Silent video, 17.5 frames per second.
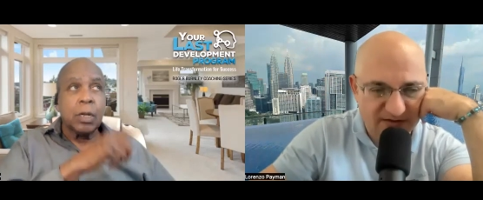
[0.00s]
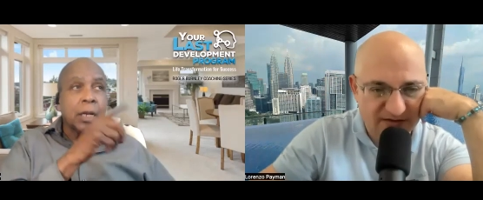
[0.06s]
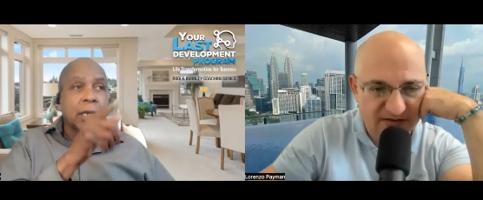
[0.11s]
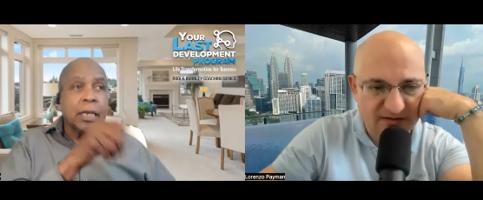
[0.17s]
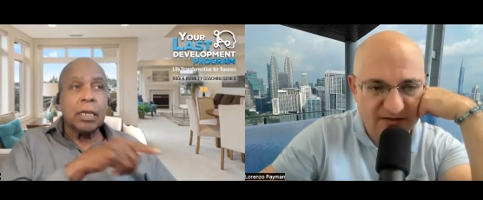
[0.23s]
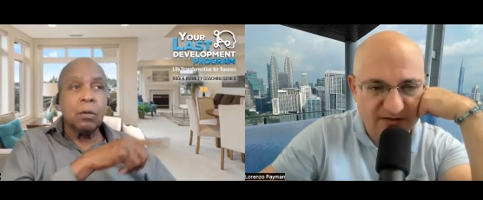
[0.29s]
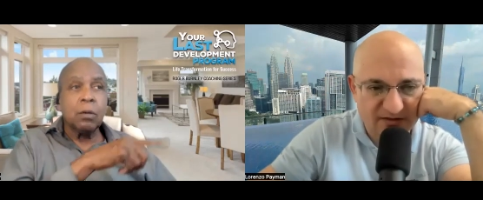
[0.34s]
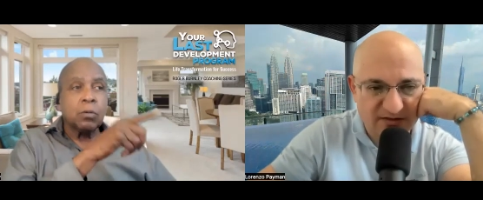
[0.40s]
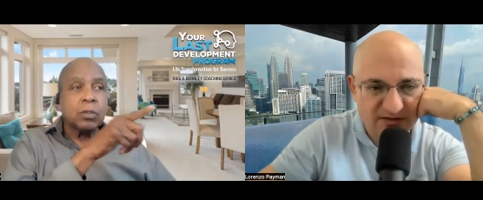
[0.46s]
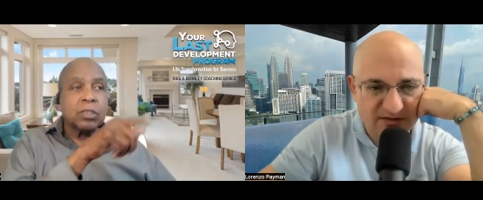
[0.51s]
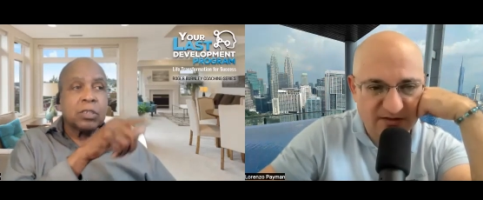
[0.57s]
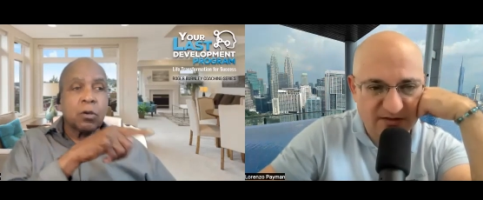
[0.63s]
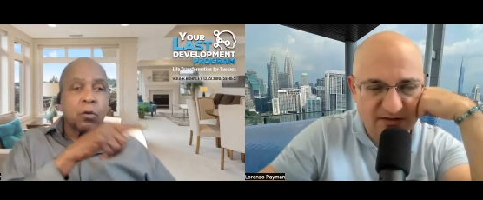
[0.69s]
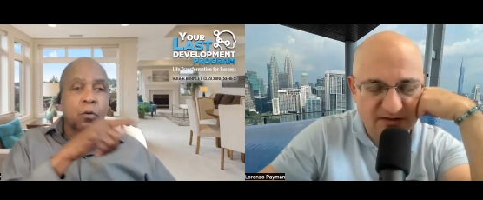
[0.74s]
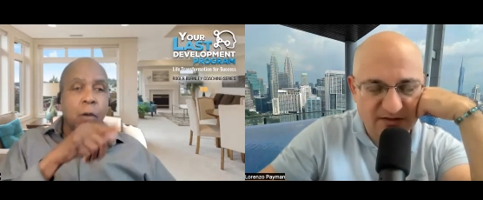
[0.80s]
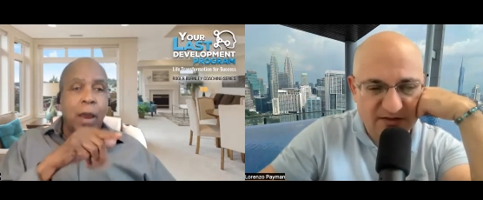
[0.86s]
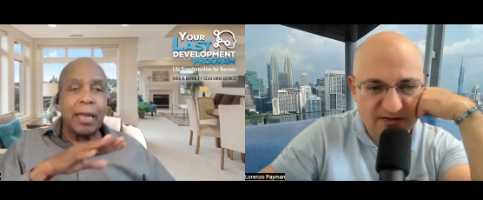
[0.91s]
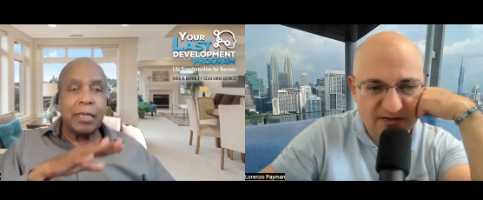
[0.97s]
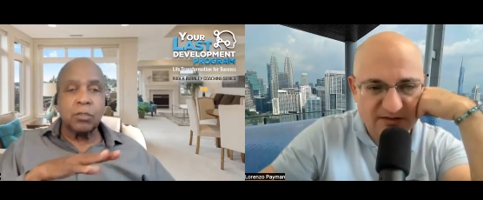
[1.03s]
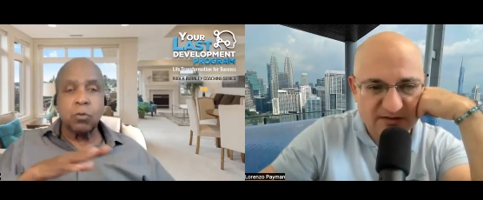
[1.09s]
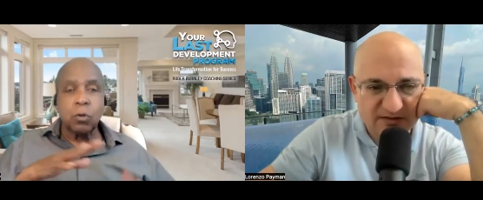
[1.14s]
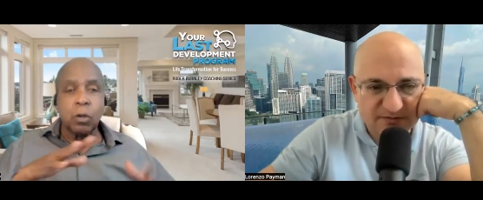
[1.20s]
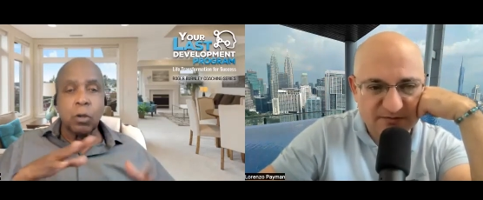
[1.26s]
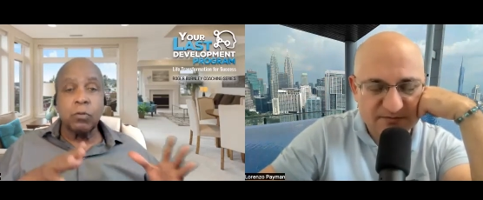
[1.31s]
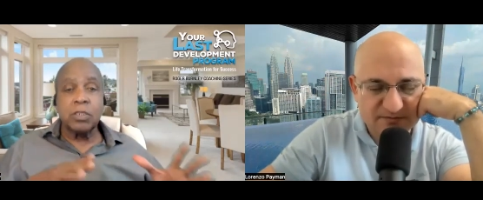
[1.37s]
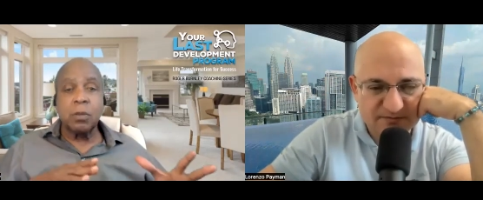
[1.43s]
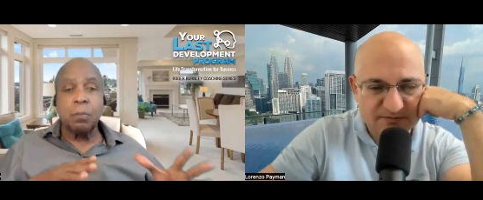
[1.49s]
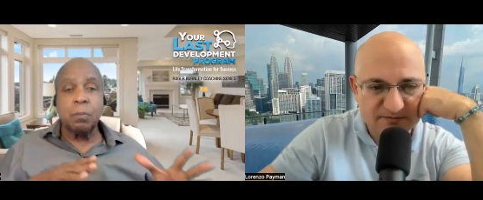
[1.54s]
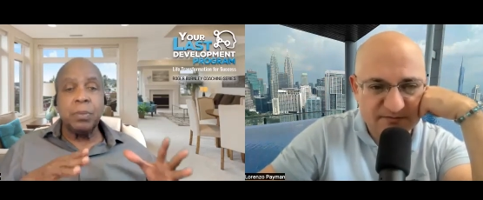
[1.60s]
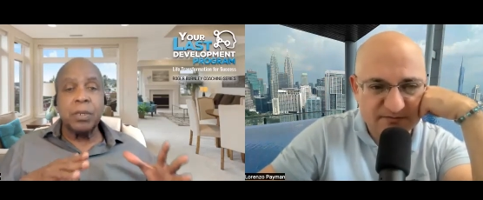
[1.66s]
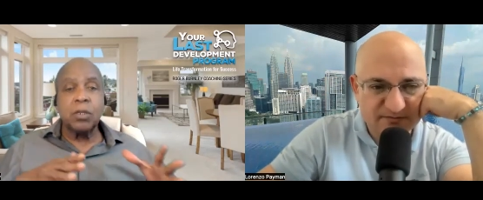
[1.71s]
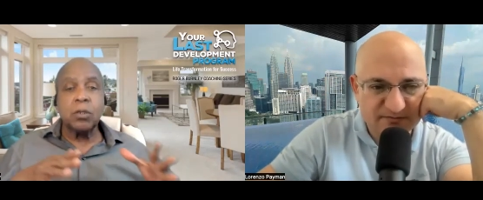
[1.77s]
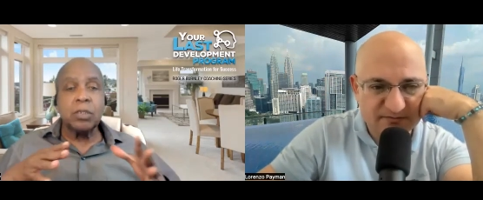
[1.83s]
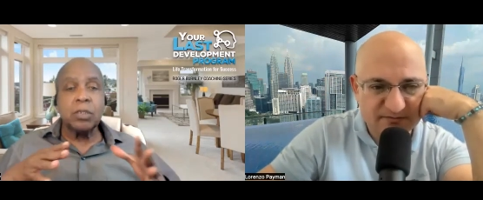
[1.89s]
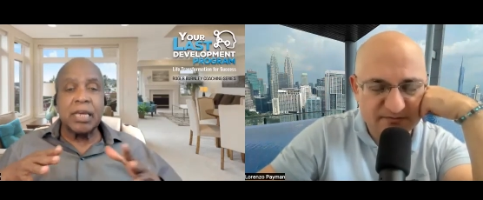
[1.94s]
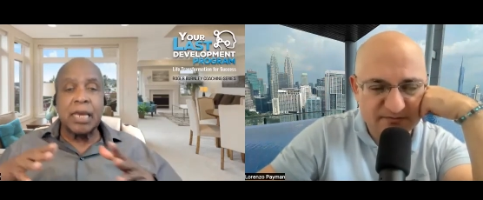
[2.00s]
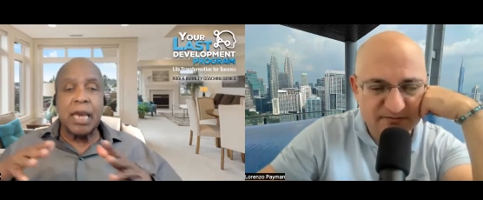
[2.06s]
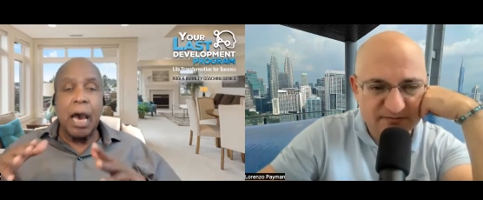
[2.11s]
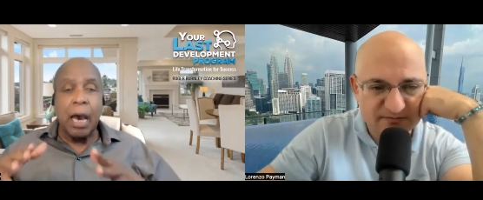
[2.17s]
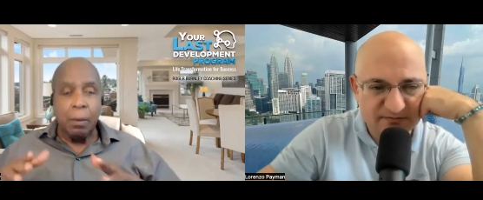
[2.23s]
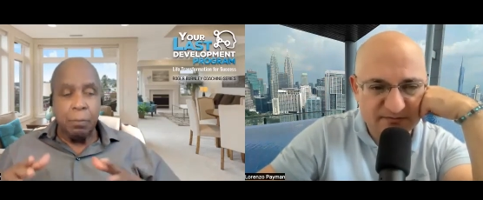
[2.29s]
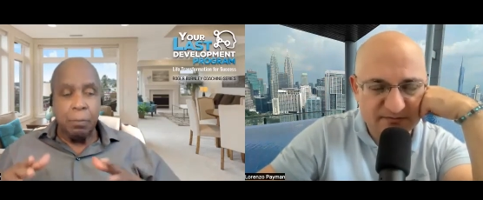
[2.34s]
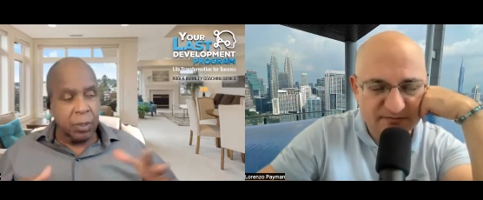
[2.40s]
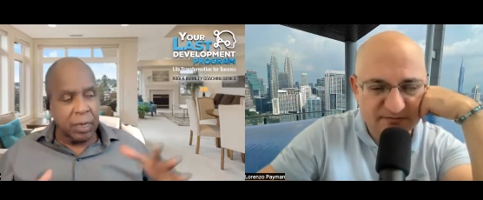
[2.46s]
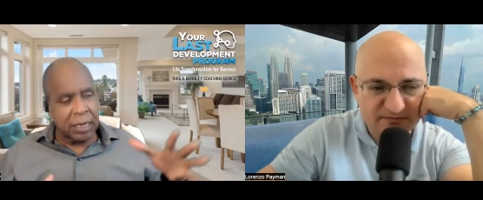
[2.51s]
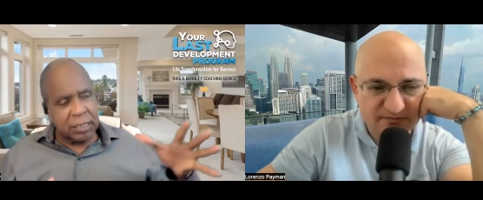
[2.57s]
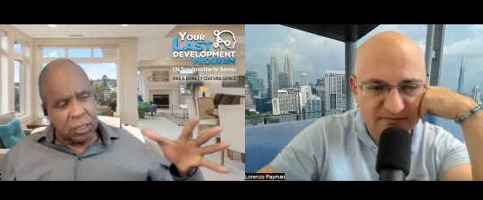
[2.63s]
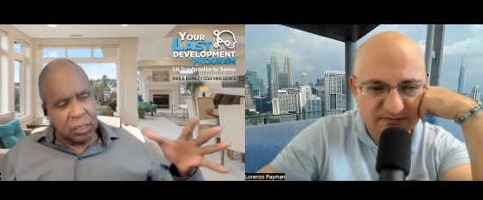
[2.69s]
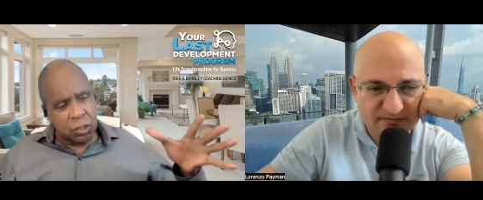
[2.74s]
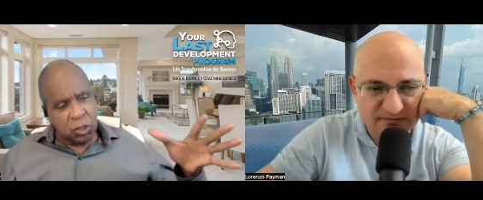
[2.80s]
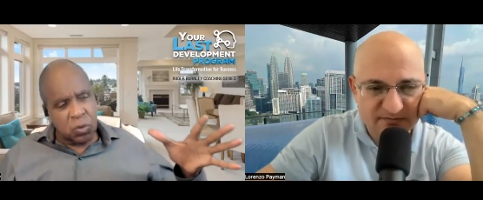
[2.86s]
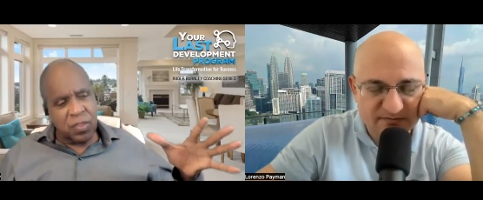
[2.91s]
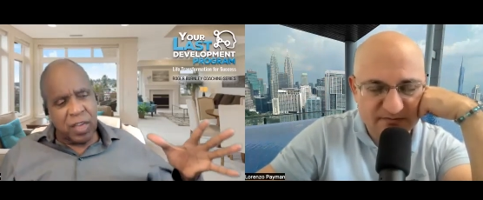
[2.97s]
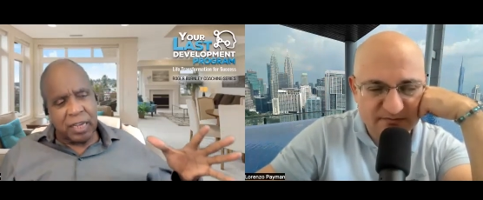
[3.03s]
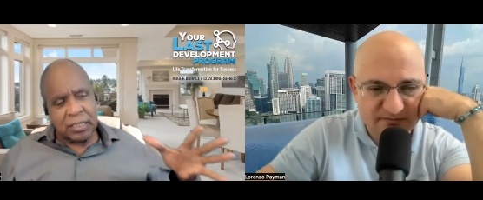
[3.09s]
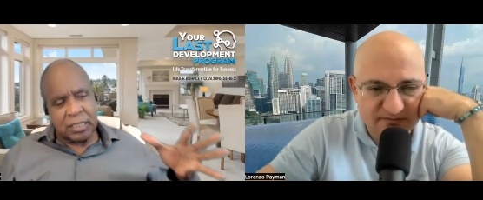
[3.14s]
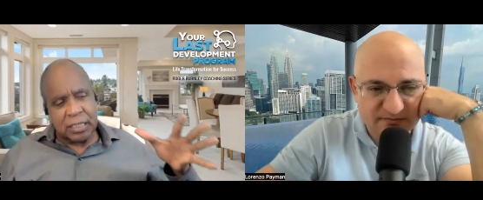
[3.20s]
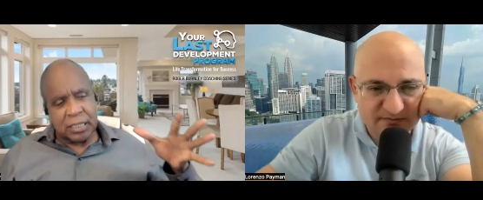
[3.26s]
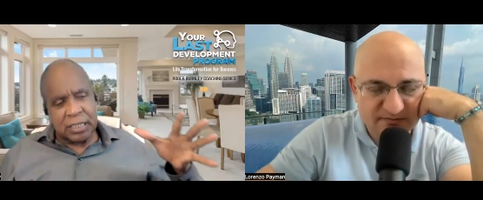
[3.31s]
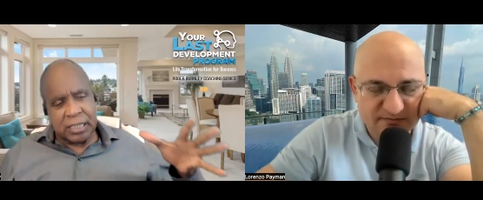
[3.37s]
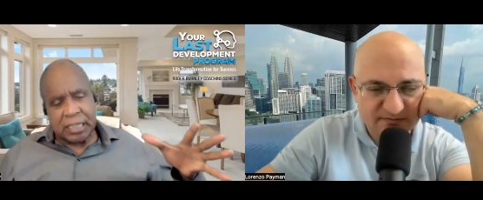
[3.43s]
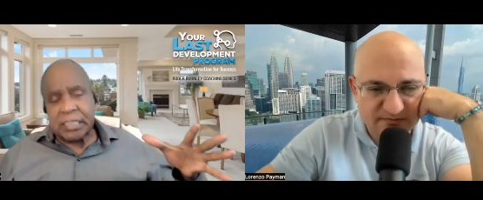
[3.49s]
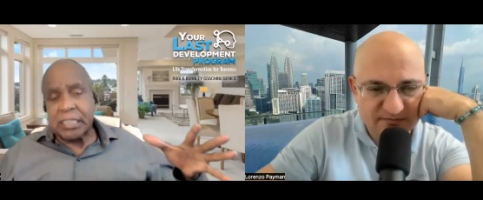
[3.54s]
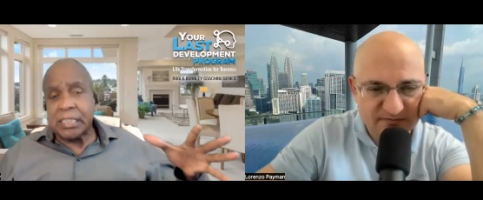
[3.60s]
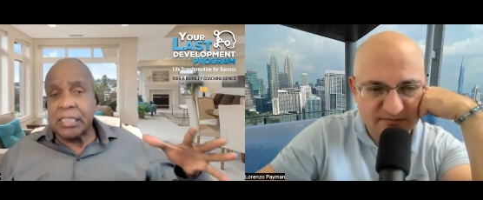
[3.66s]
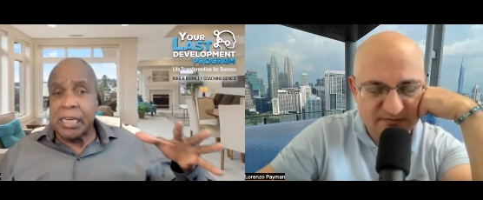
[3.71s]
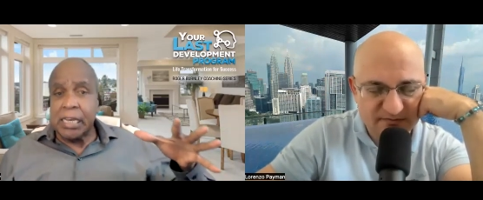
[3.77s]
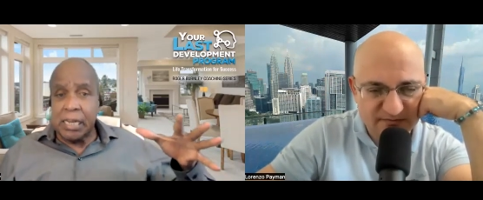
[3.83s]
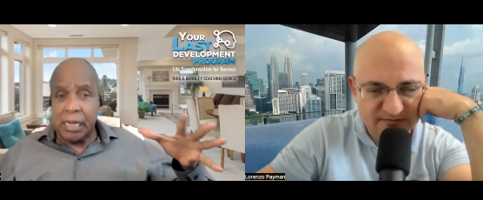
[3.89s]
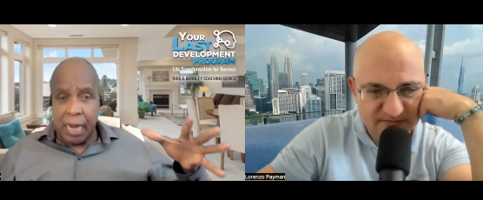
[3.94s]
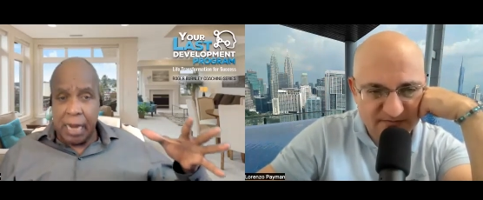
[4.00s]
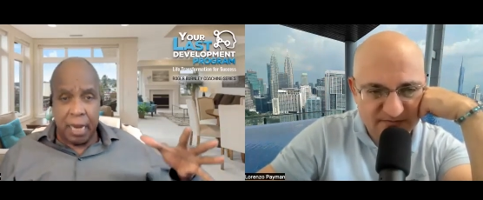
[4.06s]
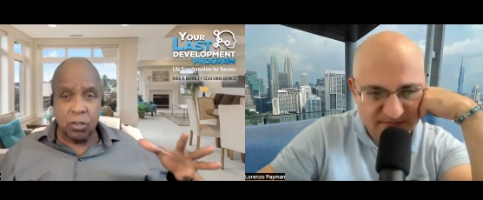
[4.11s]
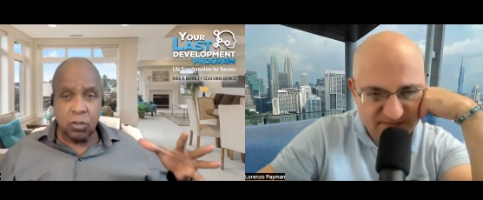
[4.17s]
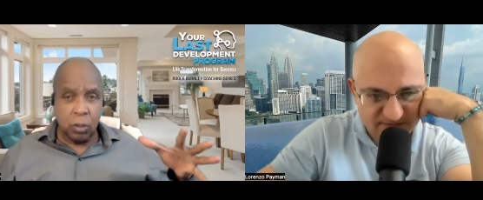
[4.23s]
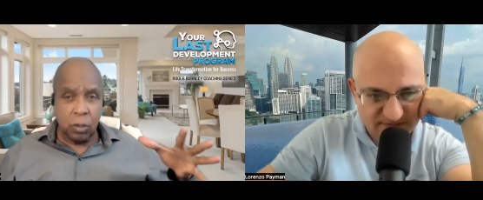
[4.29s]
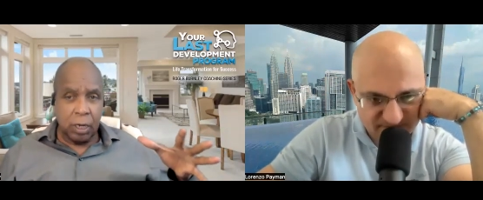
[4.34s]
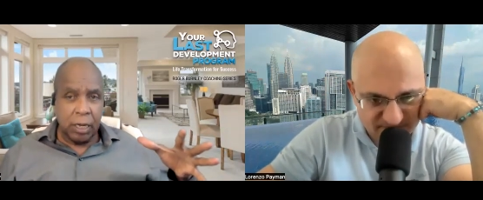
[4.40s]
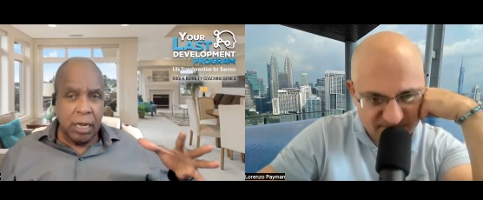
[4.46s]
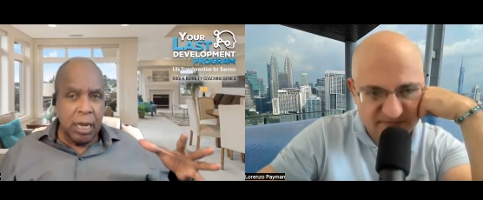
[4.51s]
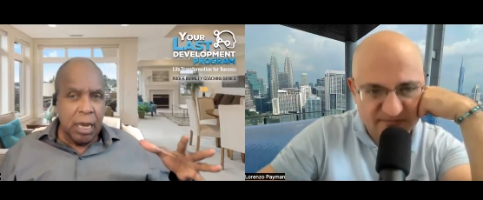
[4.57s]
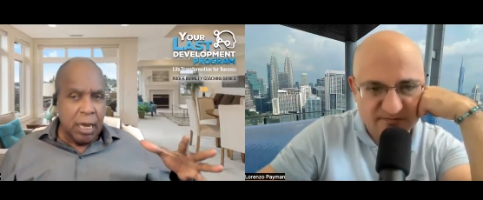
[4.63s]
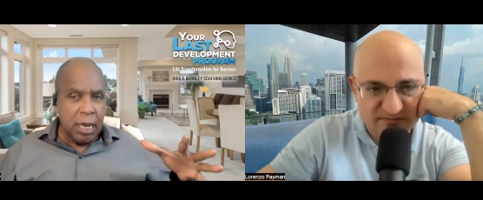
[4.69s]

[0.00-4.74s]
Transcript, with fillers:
Speaker 1: it was a building up, because in 2016, actually,